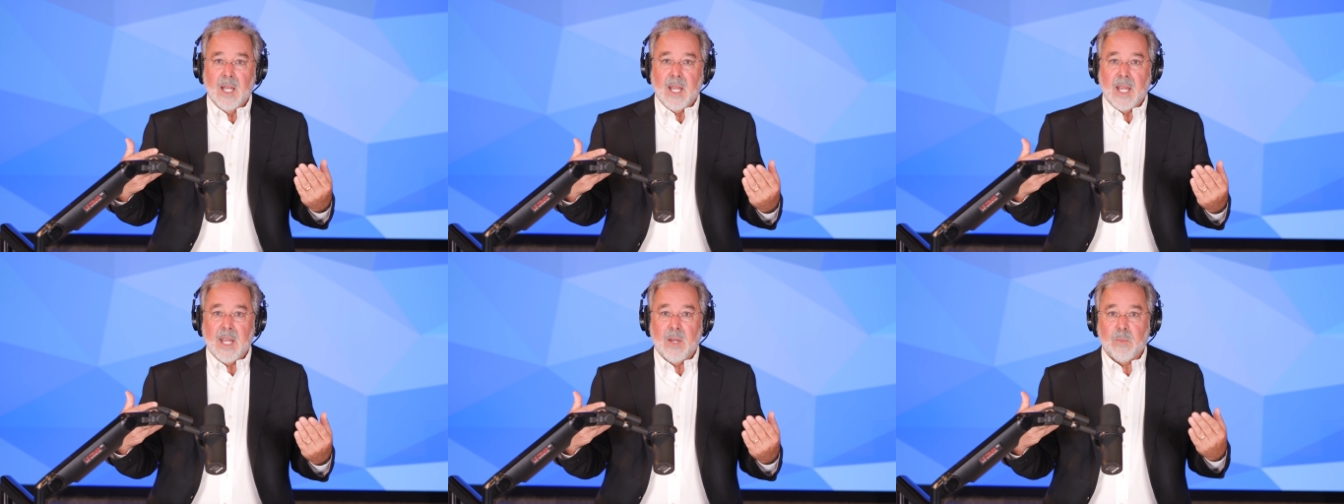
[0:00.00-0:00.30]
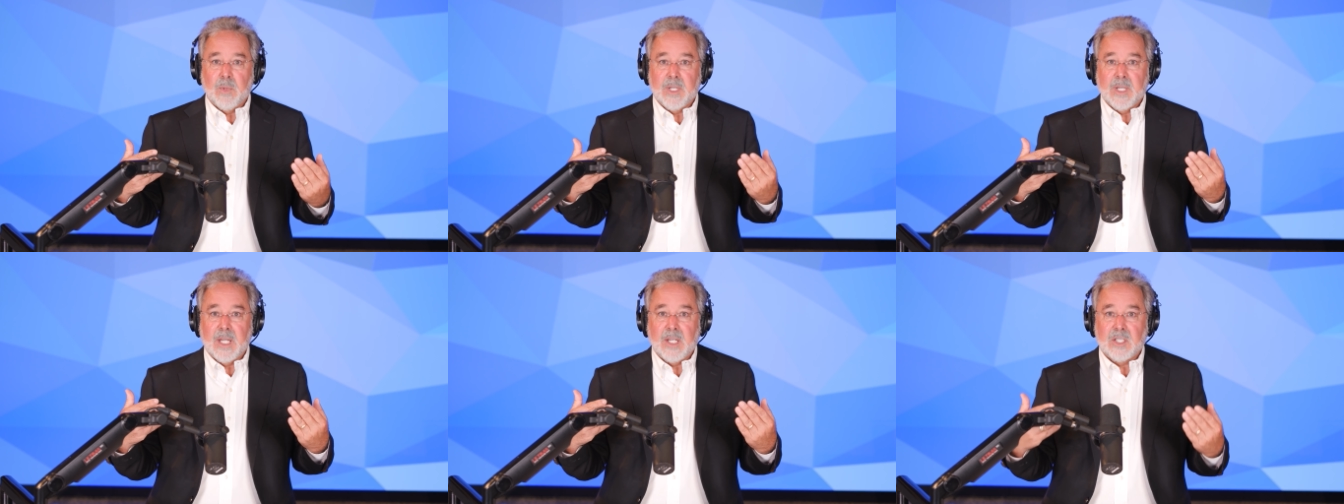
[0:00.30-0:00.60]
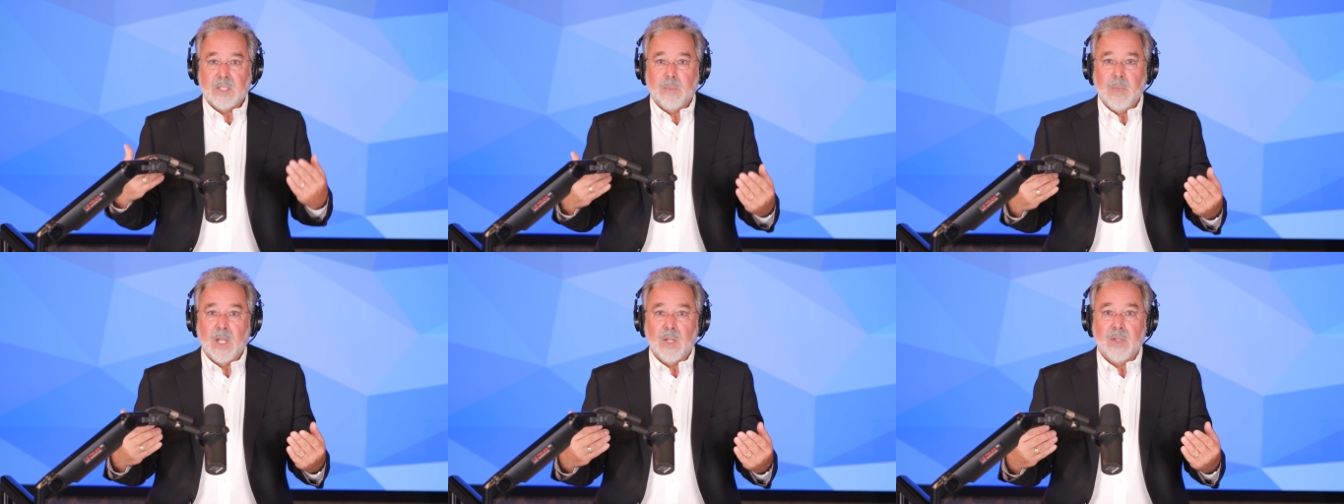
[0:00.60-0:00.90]
And when they
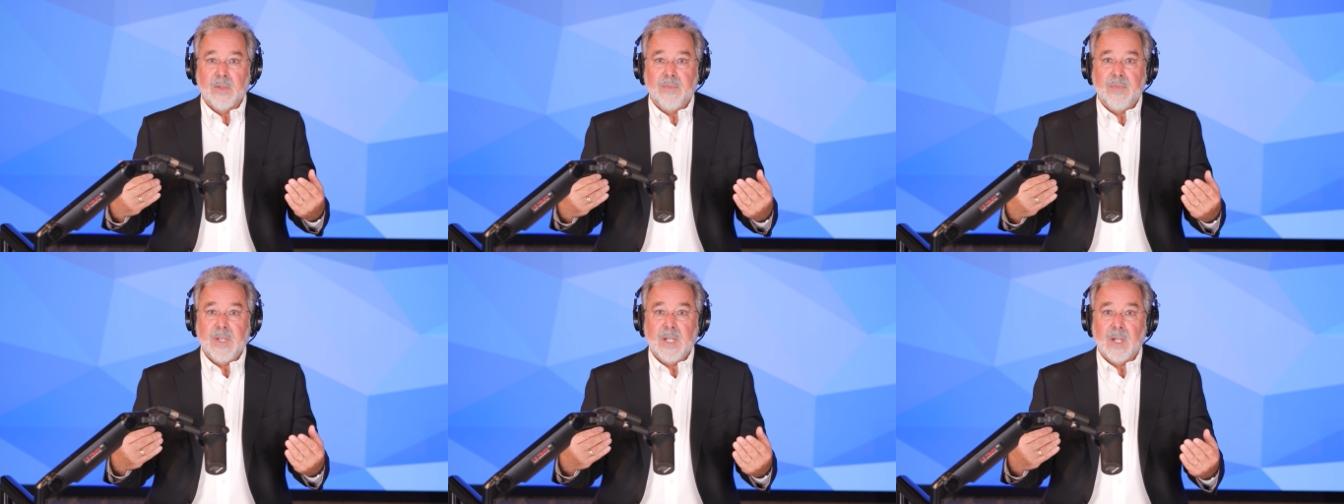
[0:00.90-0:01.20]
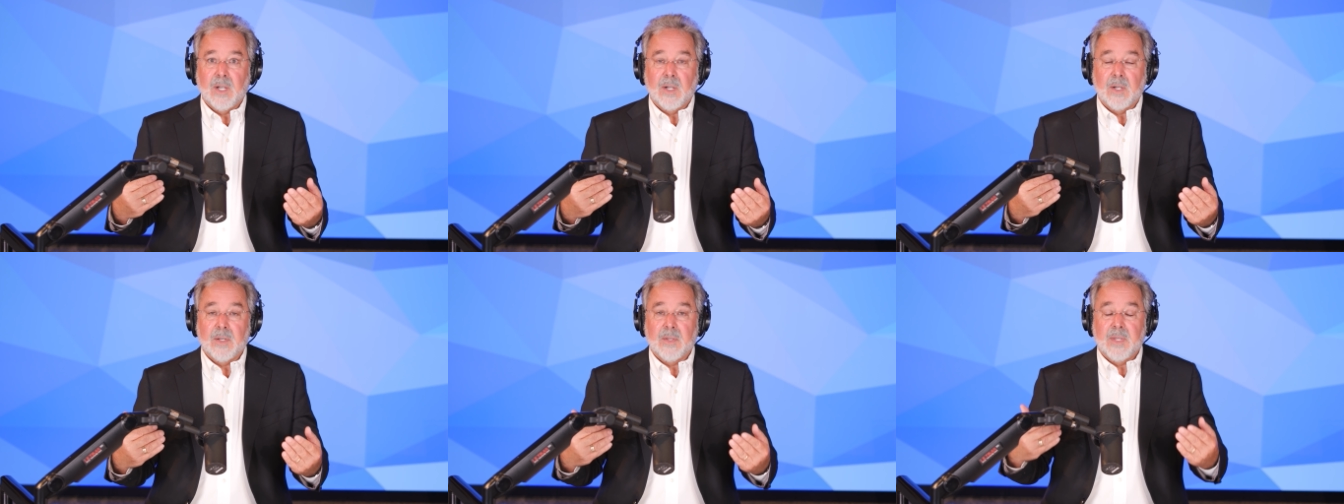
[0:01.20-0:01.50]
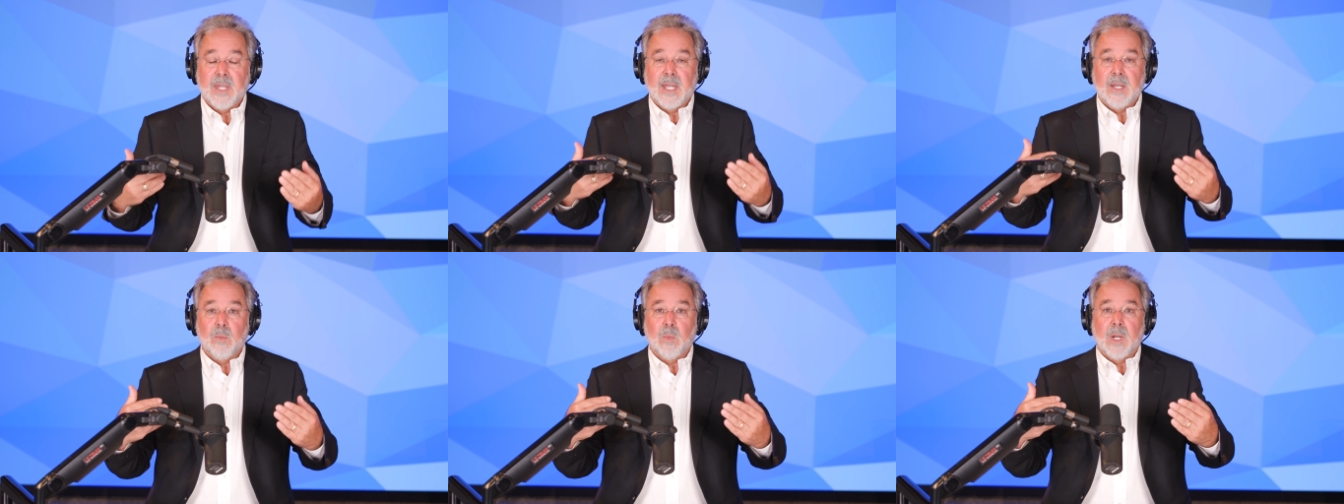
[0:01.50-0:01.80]
smell the fear,
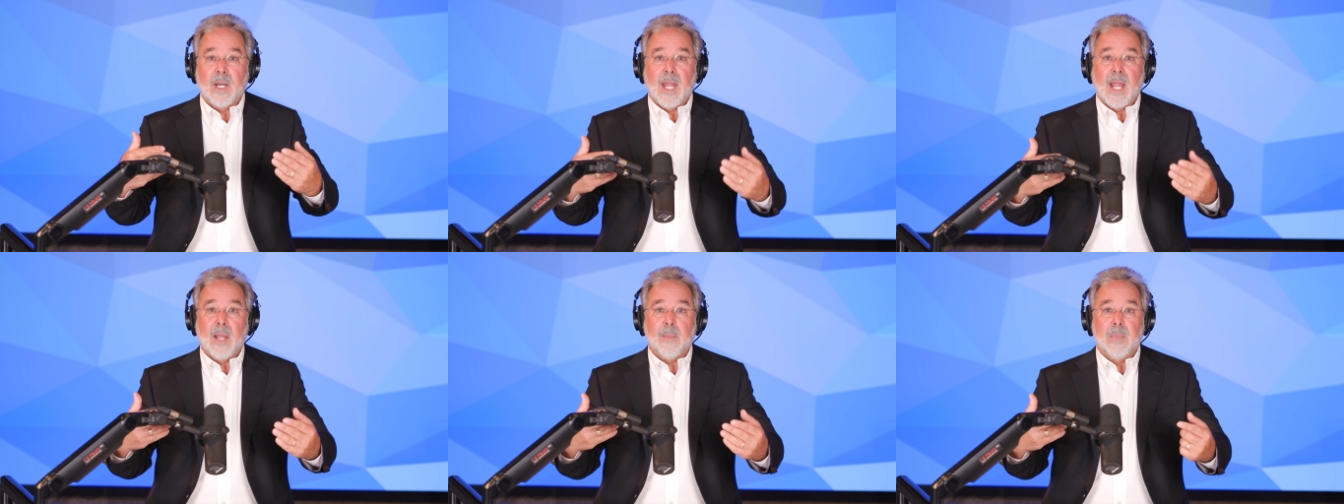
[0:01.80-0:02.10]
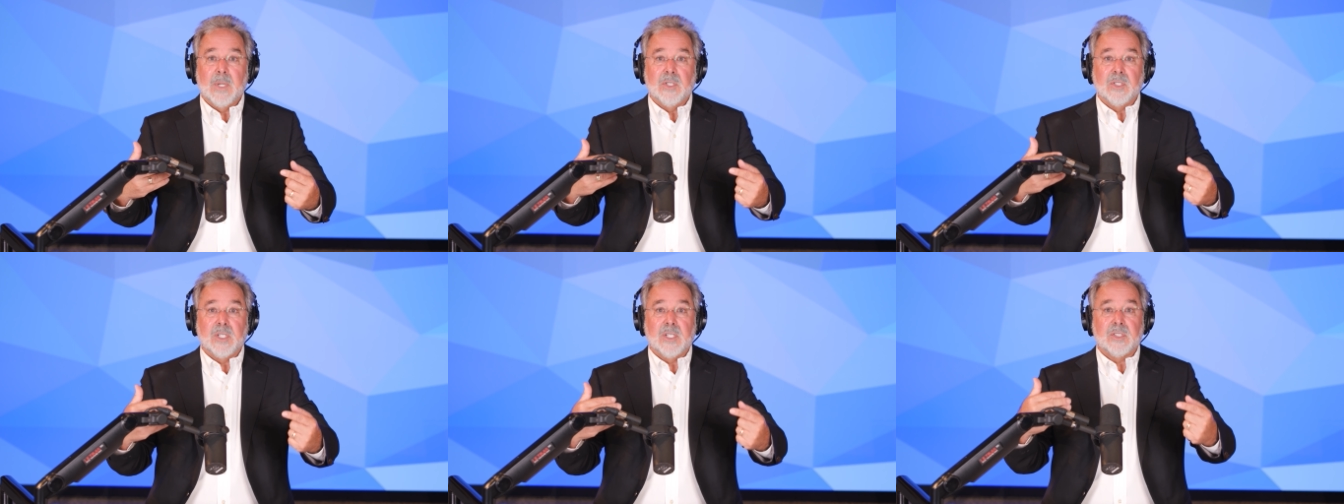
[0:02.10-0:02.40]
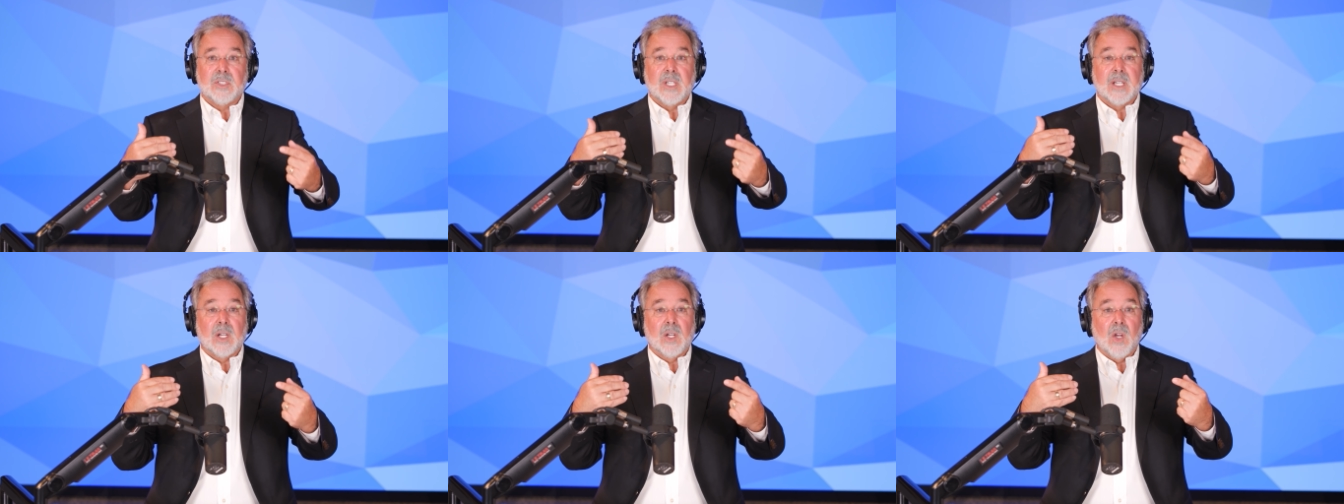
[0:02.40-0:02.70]
then what happens
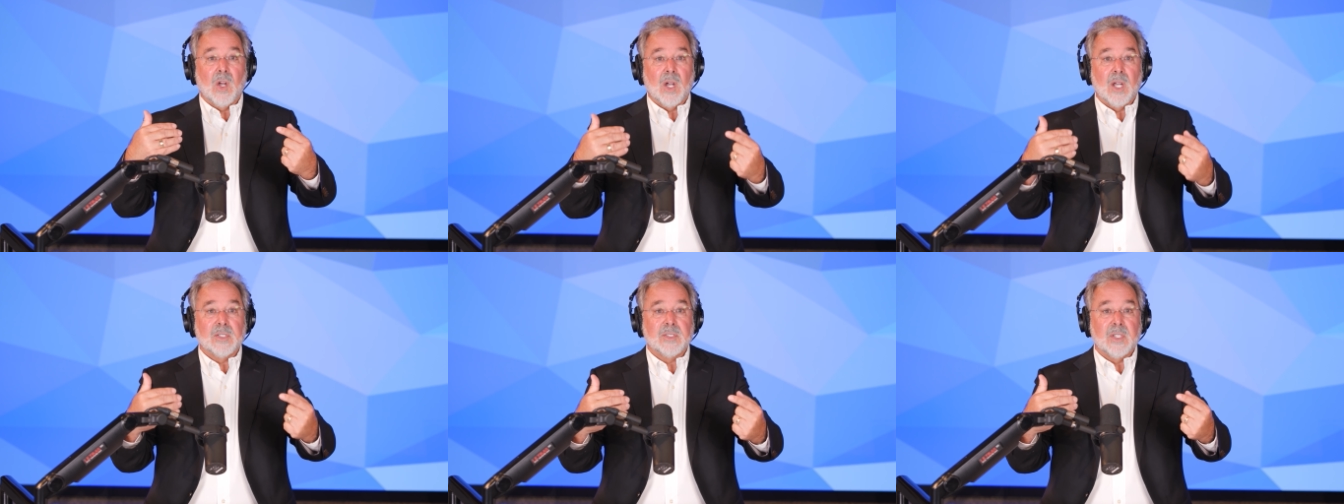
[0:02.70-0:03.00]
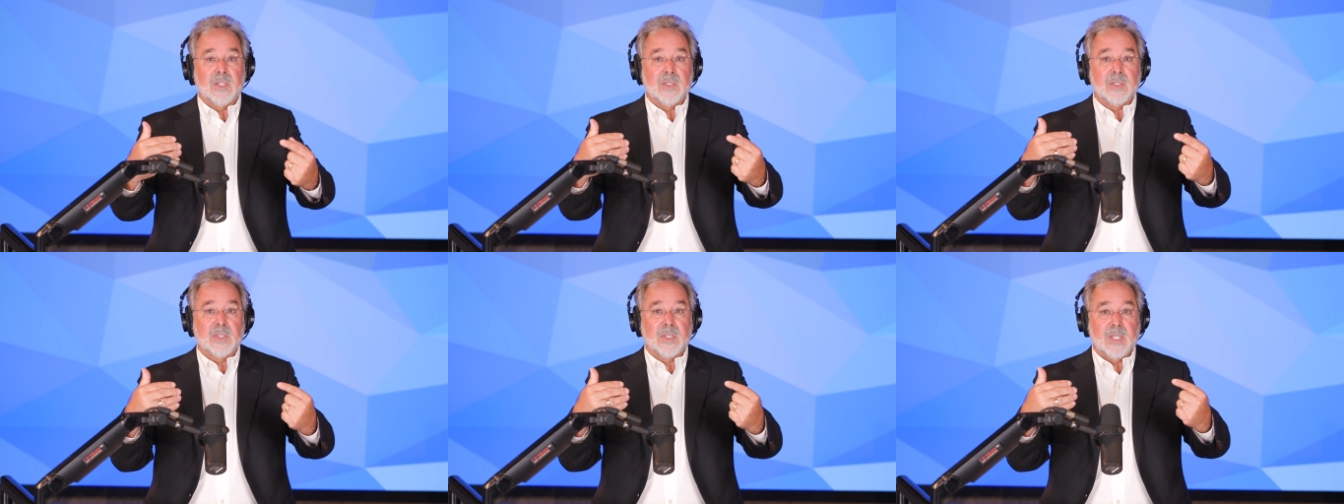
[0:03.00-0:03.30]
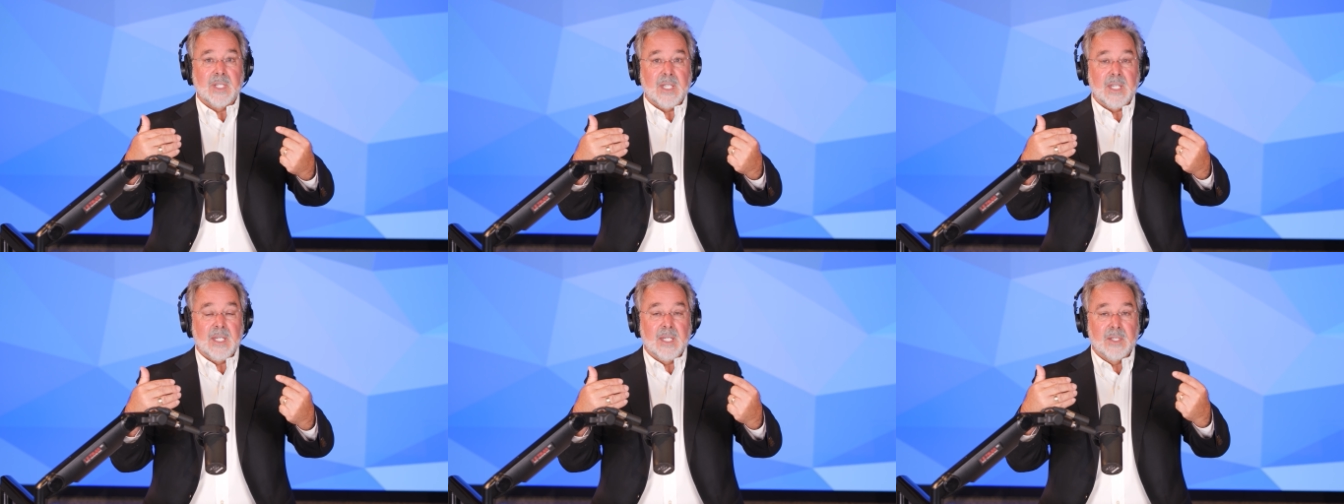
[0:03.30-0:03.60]
is it causes
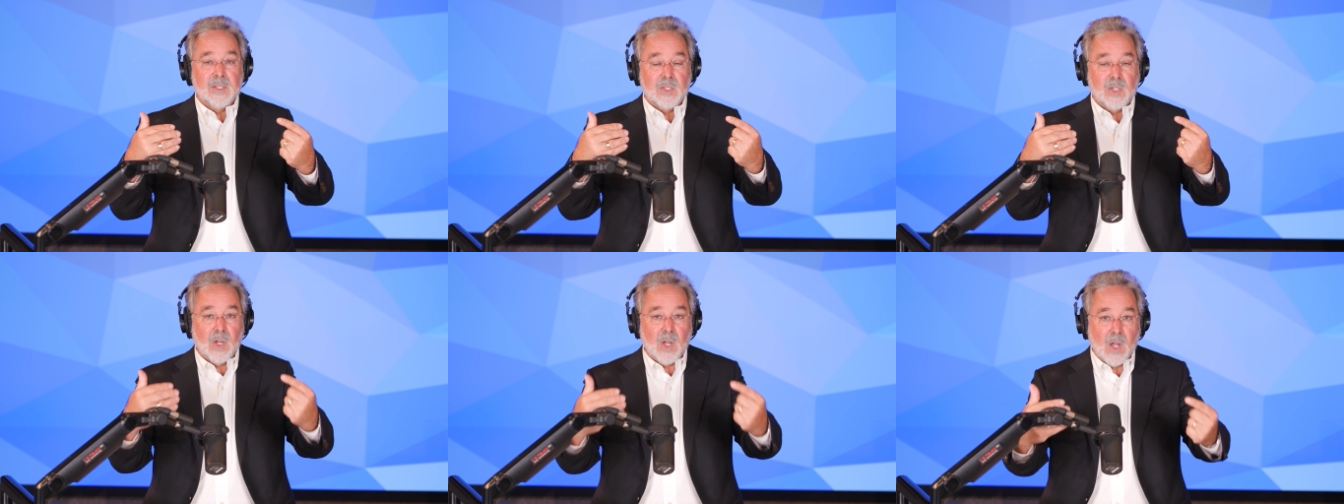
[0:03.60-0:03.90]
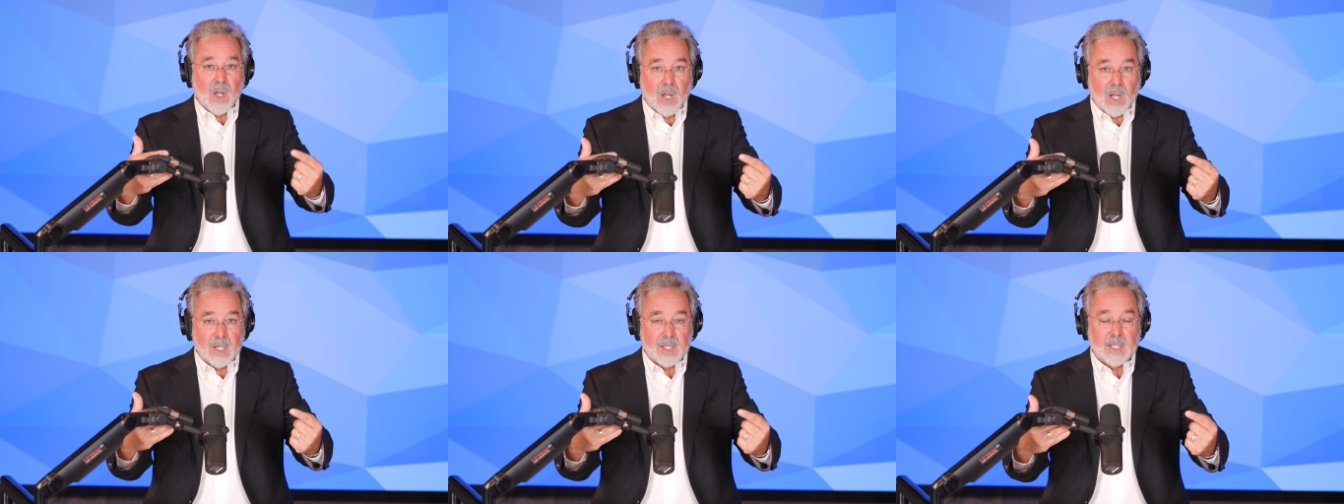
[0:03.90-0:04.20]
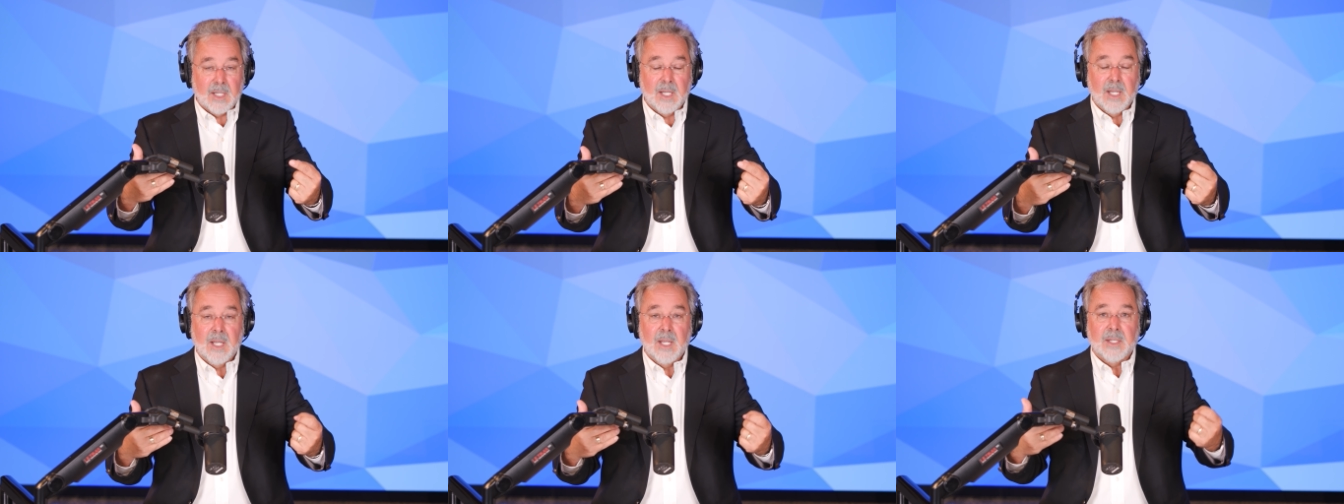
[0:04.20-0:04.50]
the dog,